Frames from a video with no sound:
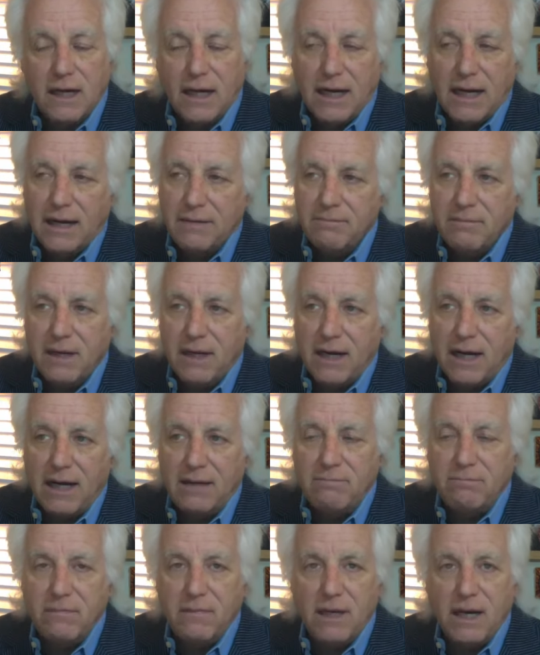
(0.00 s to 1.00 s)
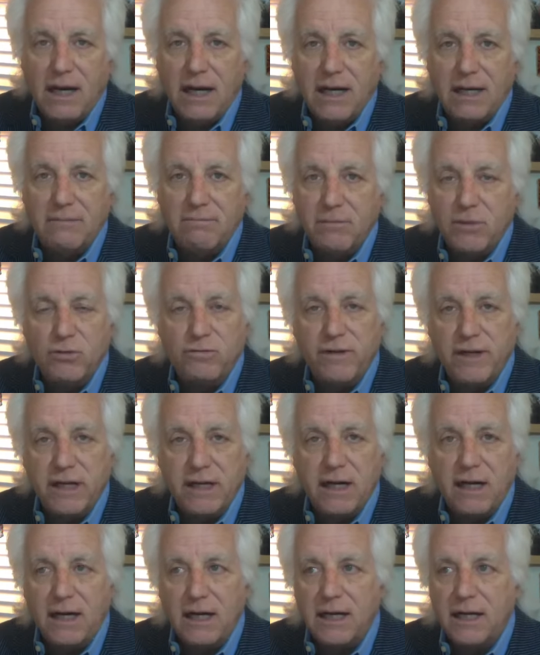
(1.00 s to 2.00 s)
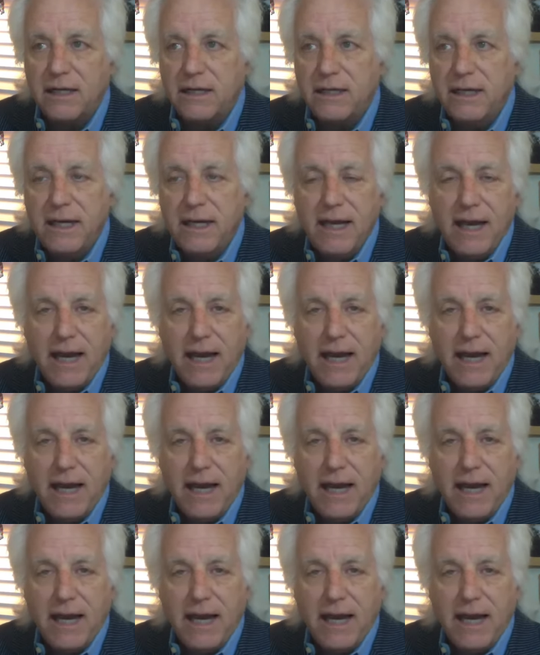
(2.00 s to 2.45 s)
I'm moving on.